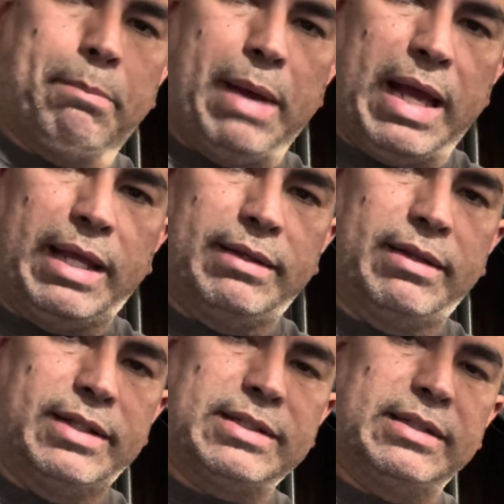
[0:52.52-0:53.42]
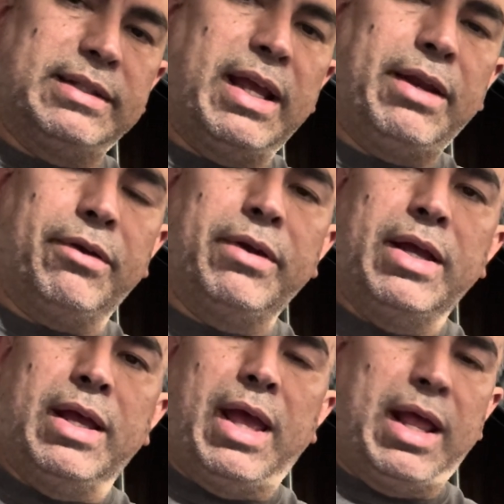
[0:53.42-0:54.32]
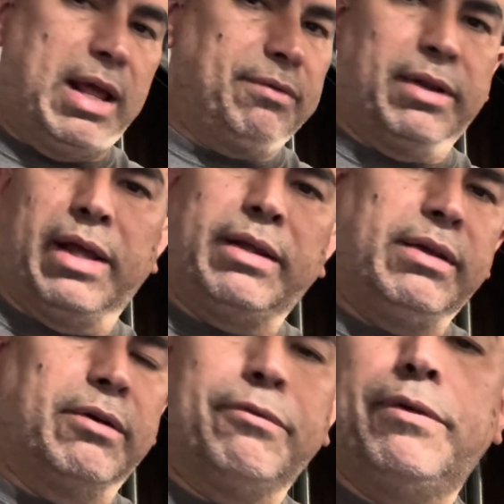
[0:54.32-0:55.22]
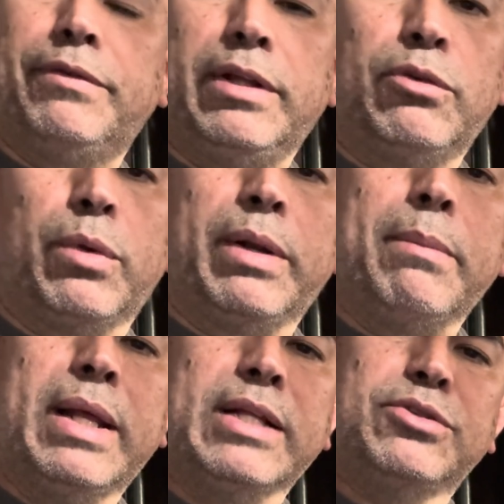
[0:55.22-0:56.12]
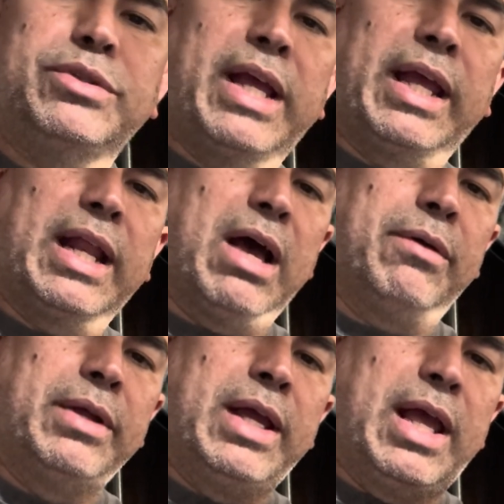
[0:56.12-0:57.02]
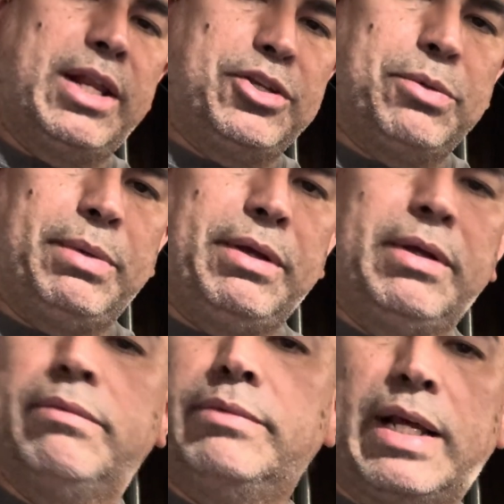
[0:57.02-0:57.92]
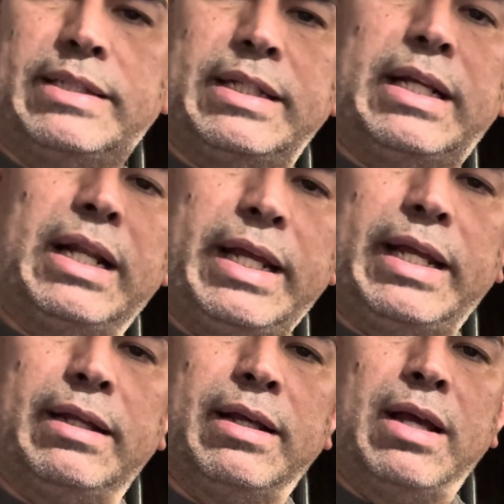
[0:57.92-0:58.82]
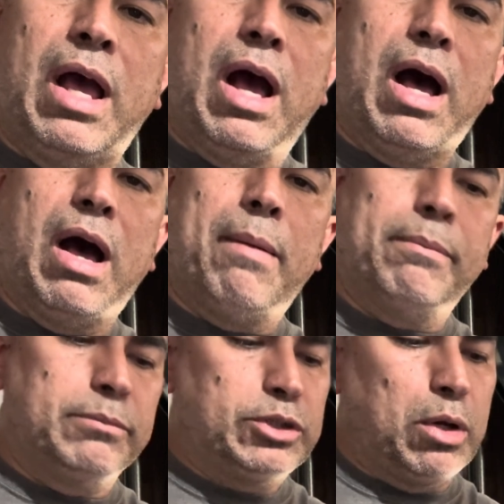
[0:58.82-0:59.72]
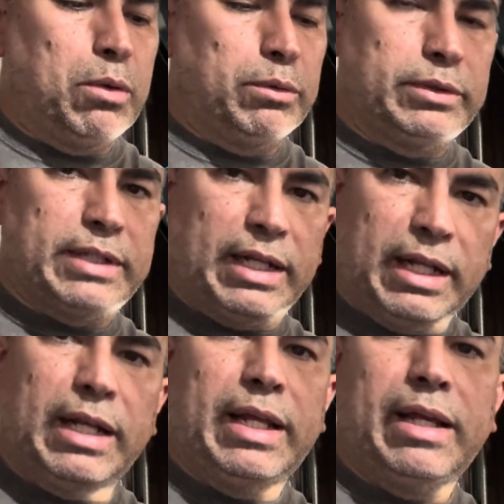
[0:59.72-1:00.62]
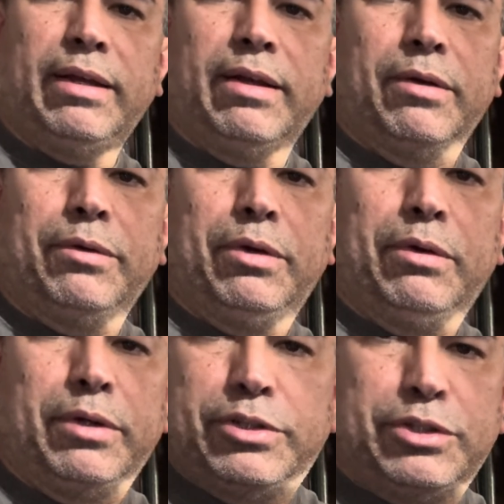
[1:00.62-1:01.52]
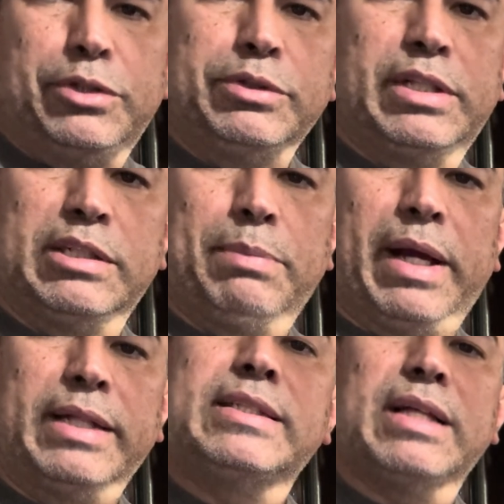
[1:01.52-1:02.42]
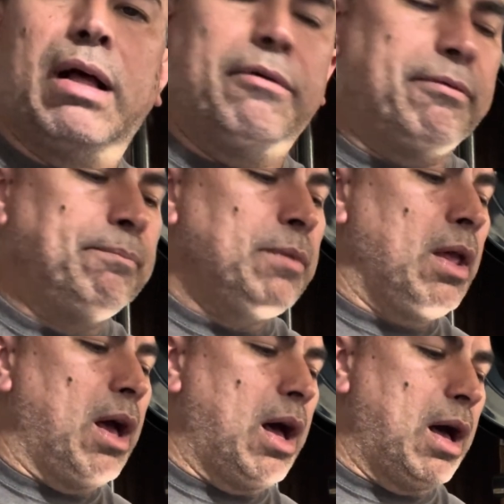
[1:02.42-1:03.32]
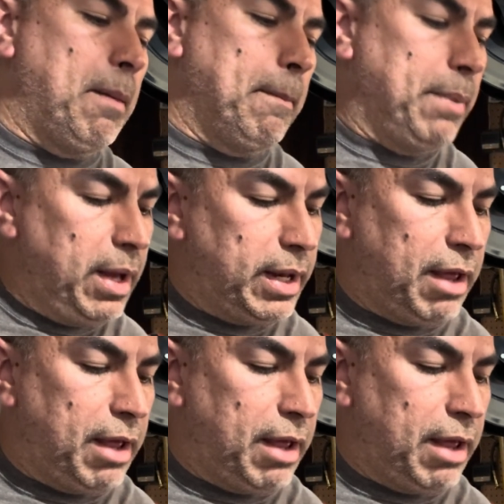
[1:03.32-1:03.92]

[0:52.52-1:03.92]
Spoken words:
back into this container, and after 15-20 minutes you take it out and it should be nice and clean. So technically, you could just use this by itself. But I